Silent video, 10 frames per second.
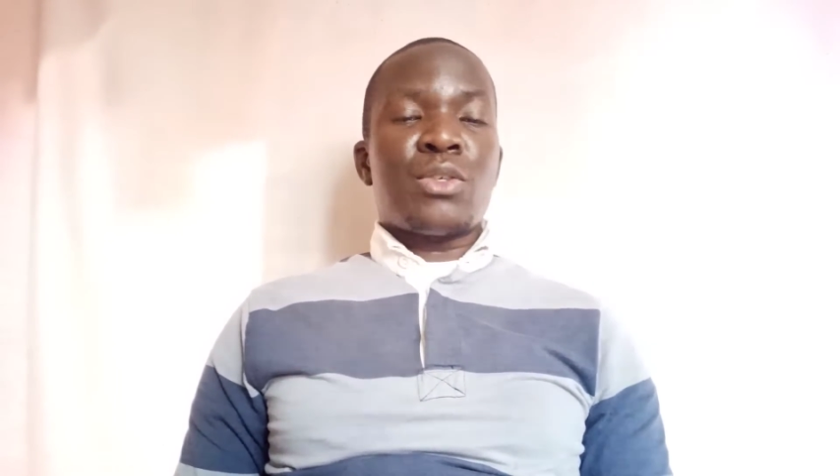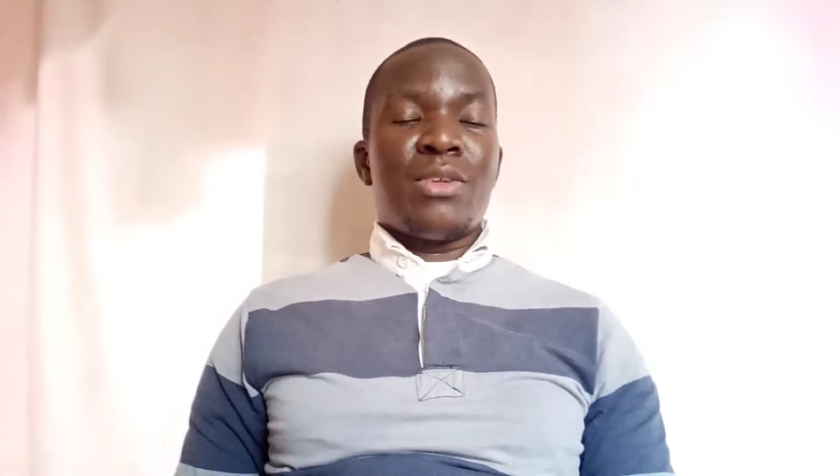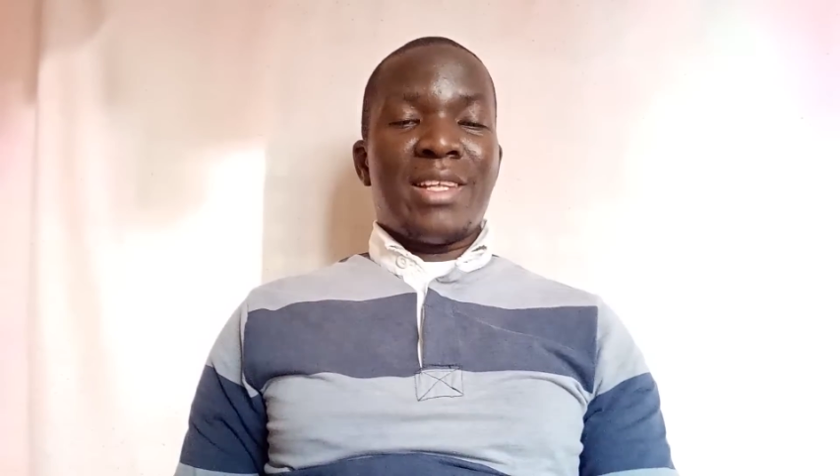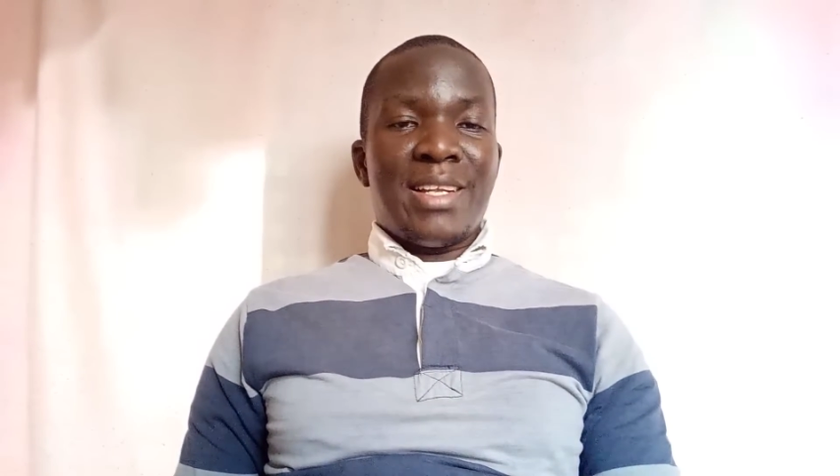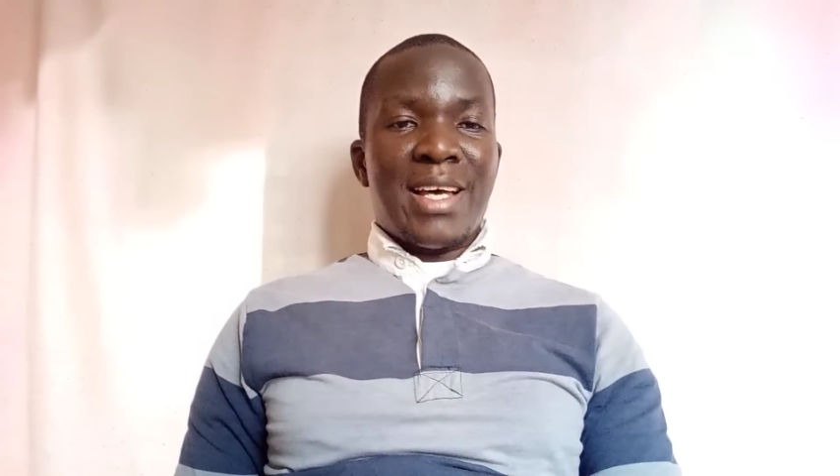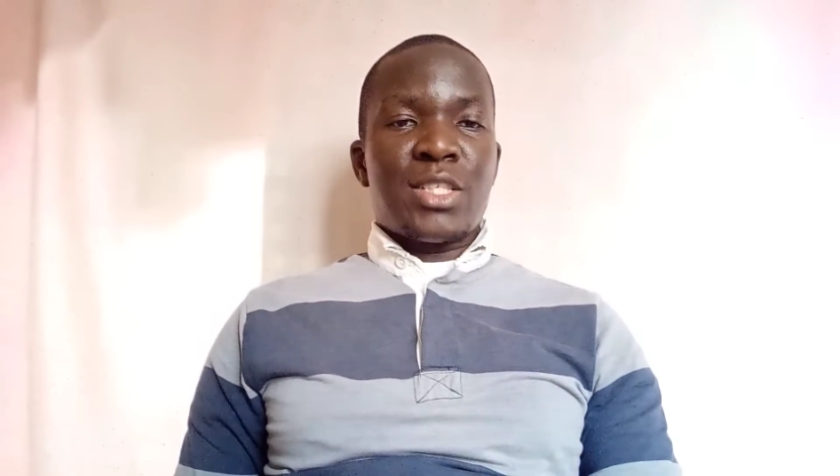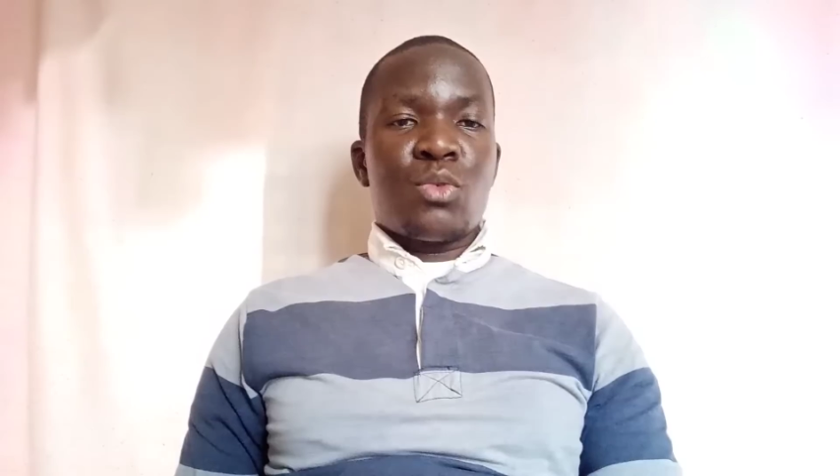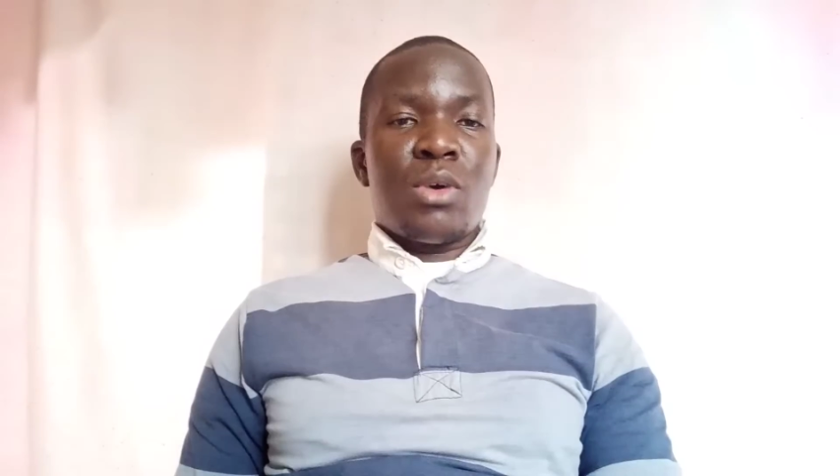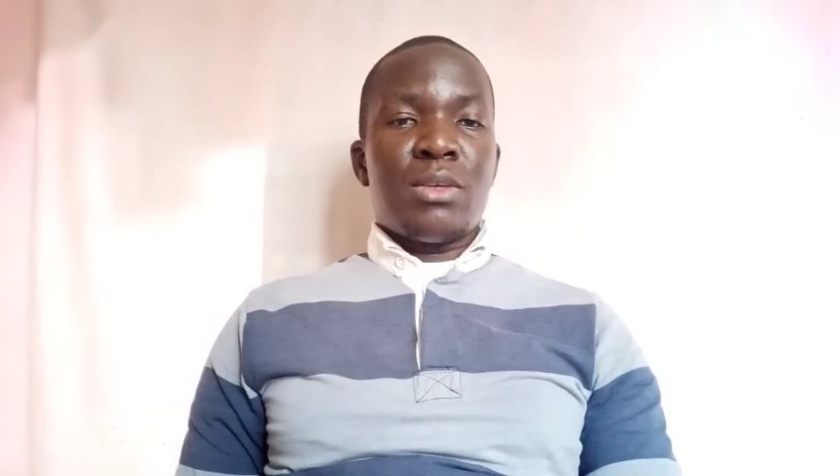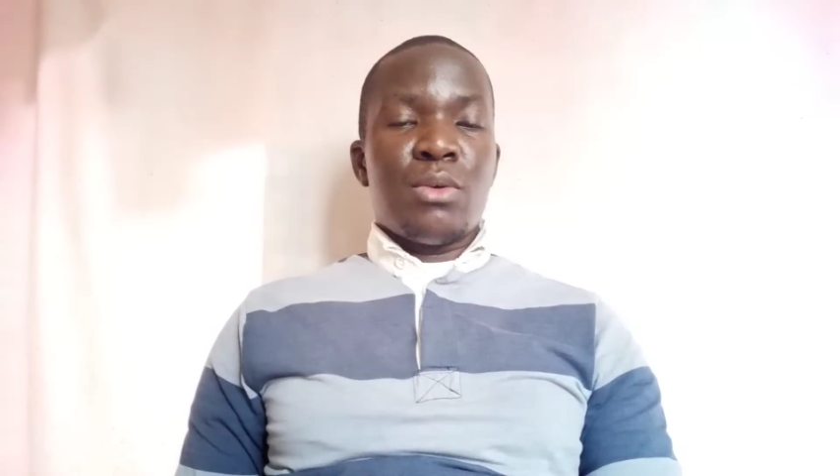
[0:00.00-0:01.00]
on the last
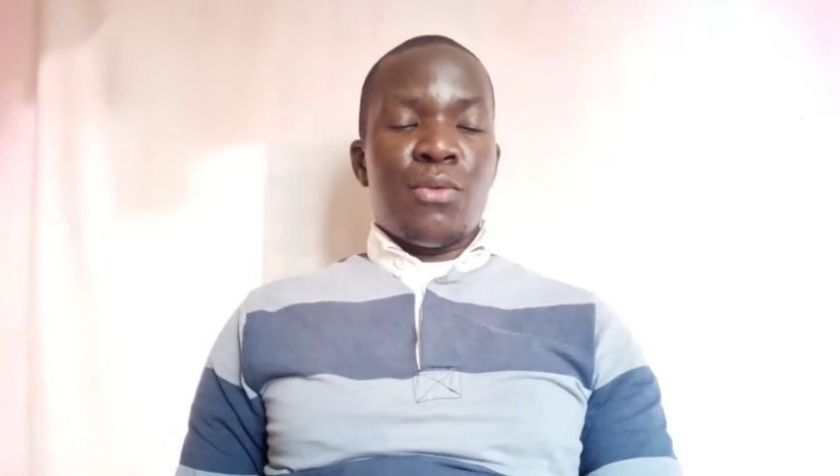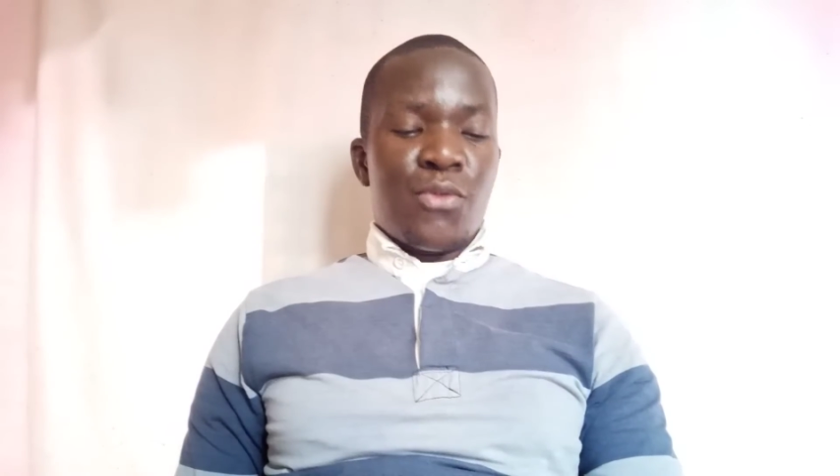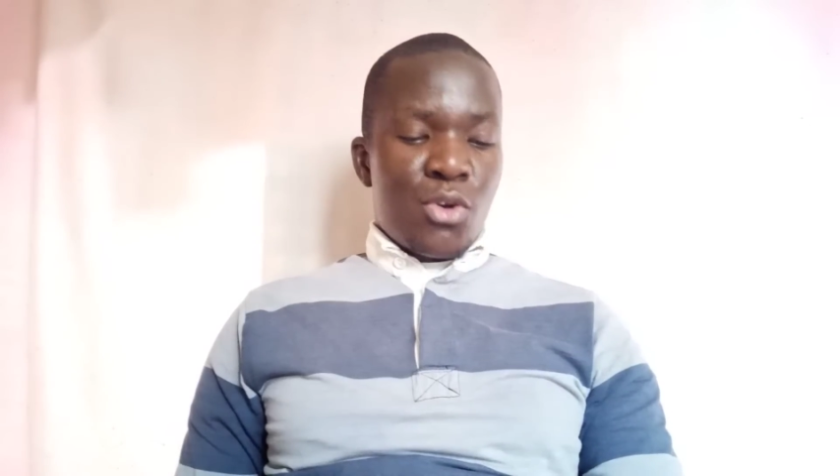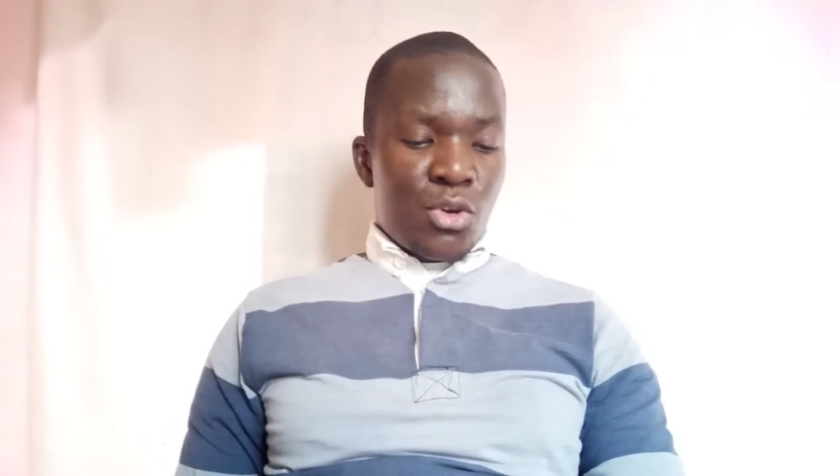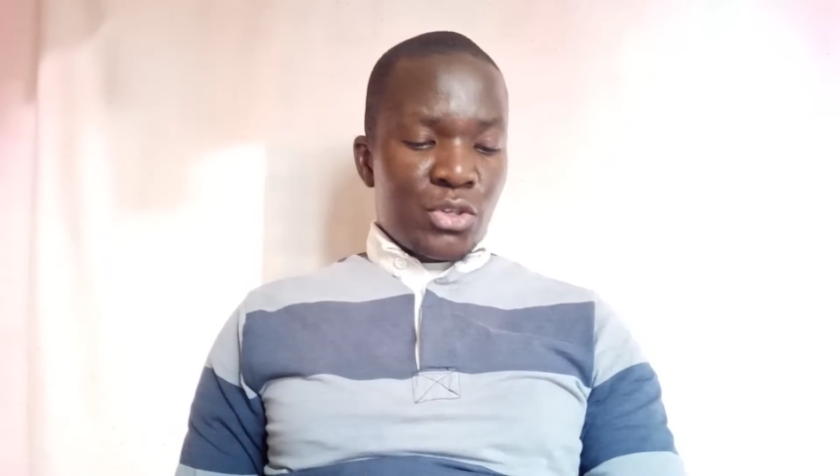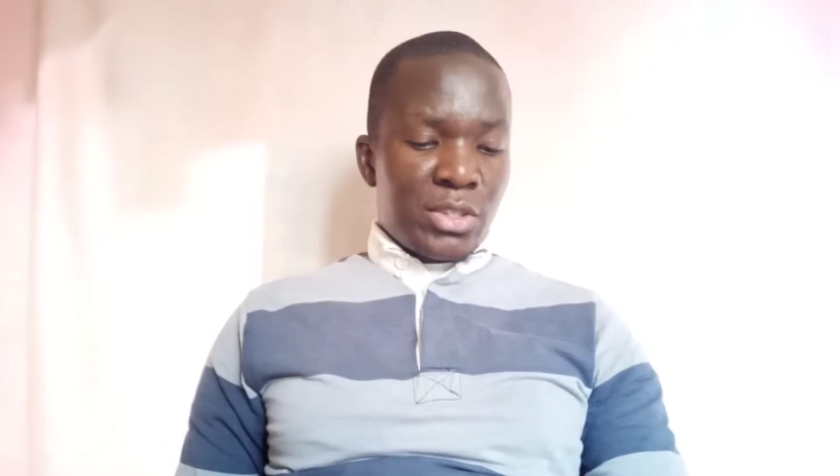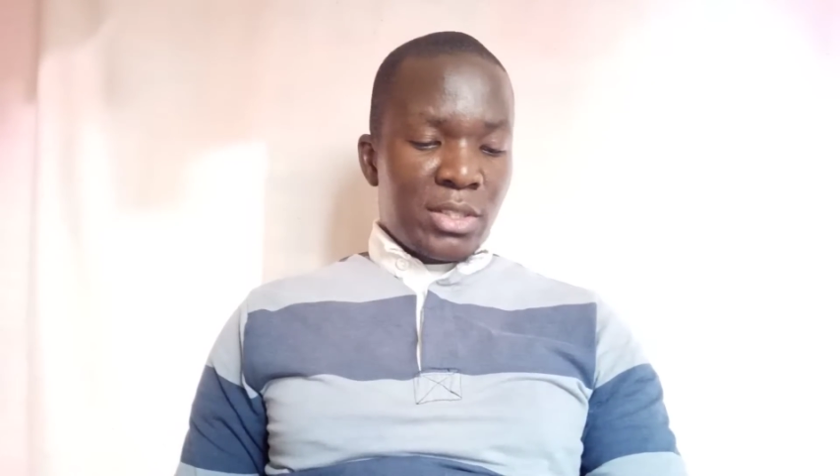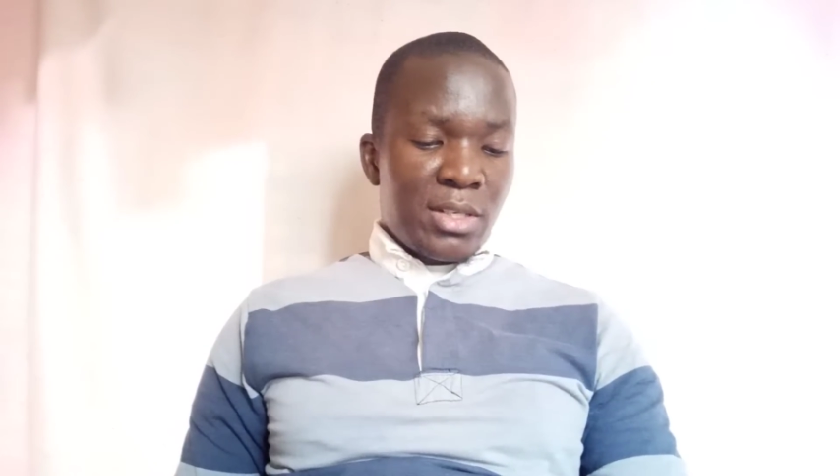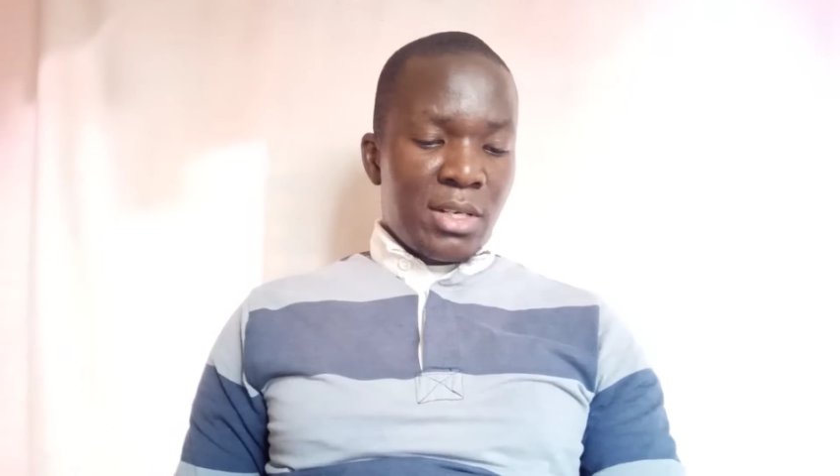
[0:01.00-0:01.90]
one, of course,